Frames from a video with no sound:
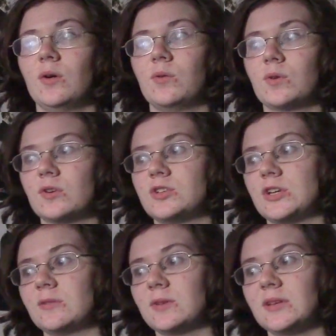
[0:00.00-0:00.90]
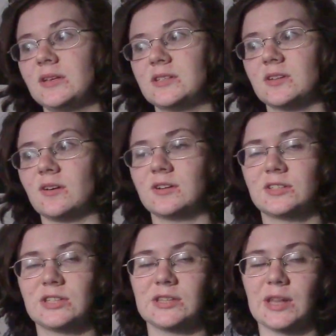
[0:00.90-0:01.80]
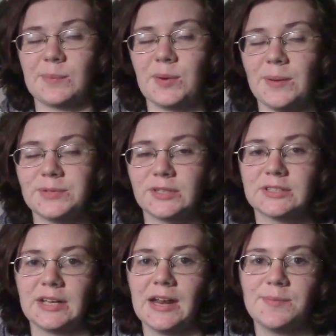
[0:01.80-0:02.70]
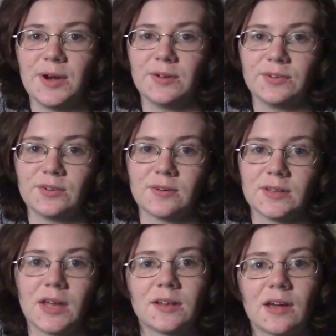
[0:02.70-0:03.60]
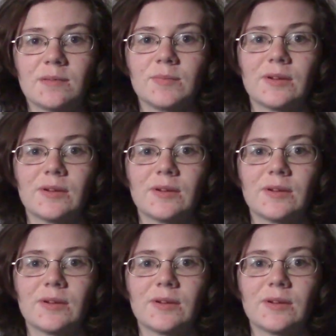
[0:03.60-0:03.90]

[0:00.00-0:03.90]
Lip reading: or generally songs like pop songs that came out during that time.